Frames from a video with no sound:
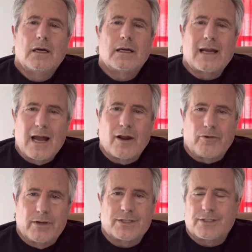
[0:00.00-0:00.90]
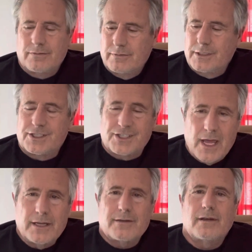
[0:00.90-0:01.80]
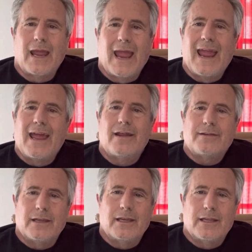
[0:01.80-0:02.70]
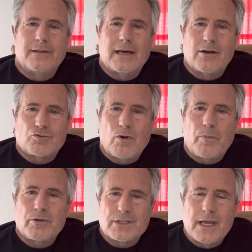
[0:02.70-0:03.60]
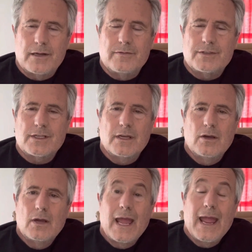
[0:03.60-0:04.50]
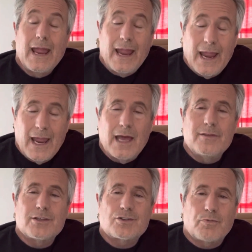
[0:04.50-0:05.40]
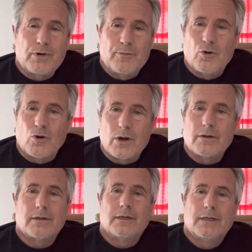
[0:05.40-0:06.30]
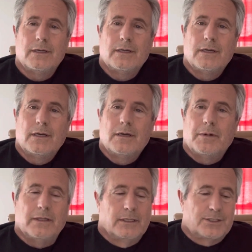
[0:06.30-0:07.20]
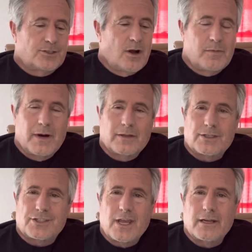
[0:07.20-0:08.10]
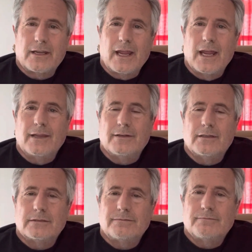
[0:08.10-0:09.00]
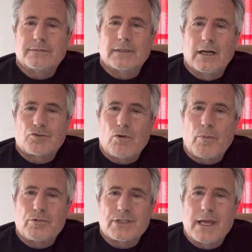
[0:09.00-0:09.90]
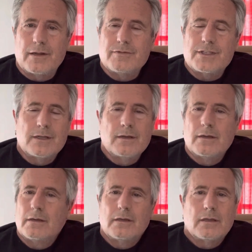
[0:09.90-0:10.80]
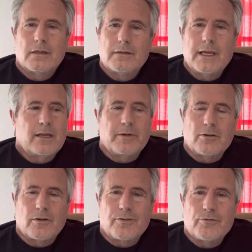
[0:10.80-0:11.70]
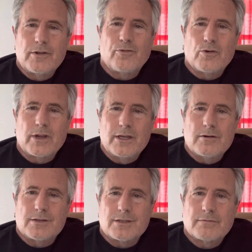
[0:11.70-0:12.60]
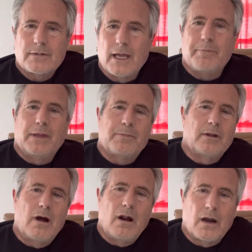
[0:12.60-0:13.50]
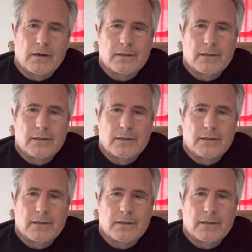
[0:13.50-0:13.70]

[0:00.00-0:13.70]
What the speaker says: Congress, the Senate, and in the House of Representatives, and the Supreme Court. But let's talk about the Senate and the House of Representatives. They could be there 30, 40 years, and people are.